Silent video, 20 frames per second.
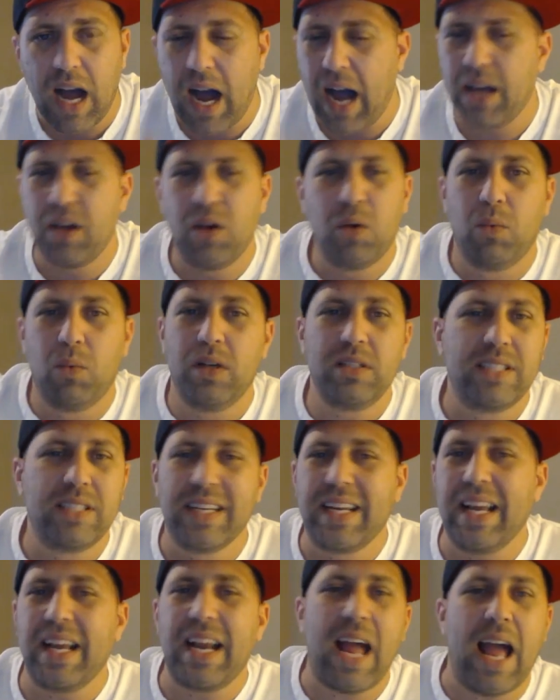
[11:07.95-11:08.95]
I don't want
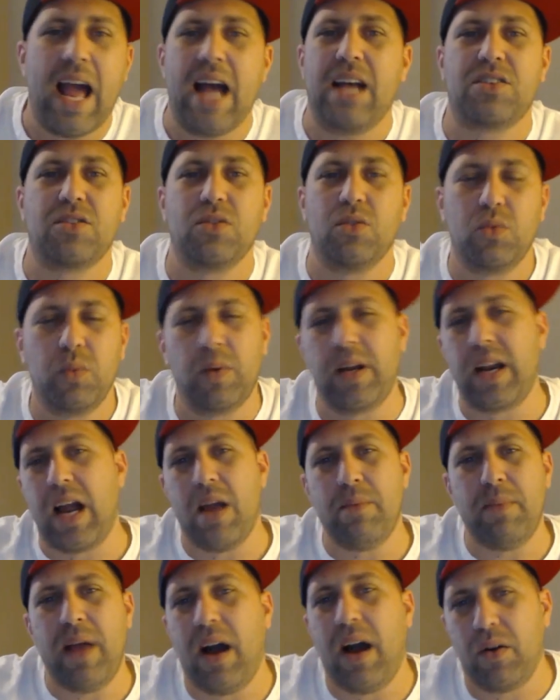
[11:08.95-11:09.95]
to get hassled when
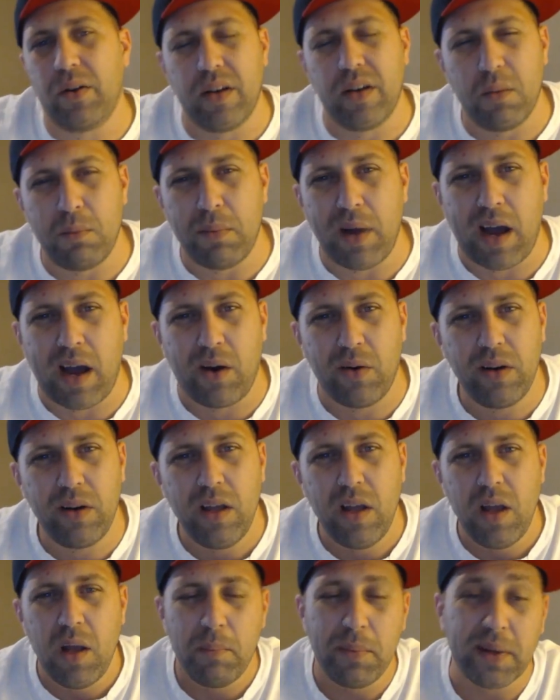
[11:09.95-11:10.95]
I'm out and about
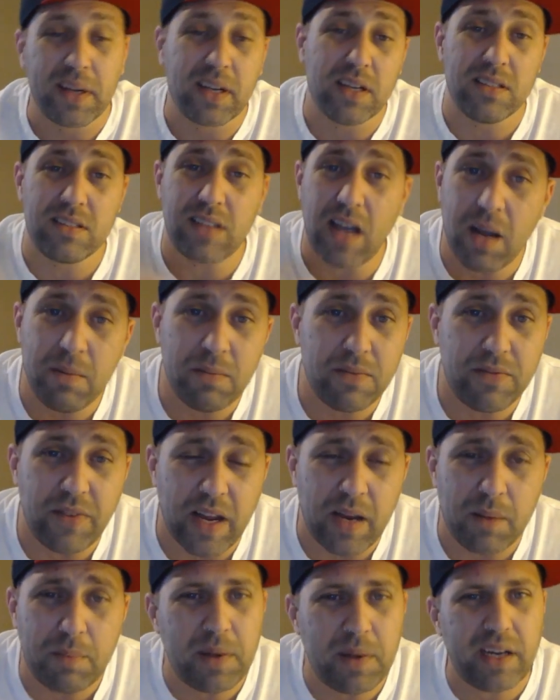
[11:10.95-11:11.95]
because I'm
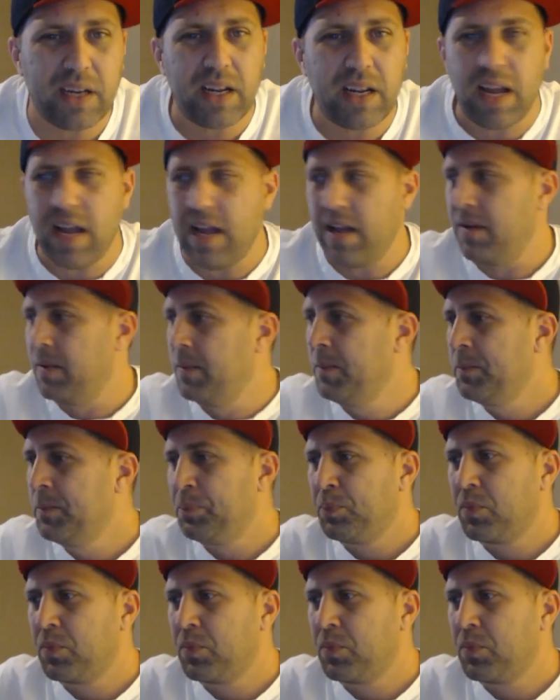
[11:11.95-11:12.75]
vaping, and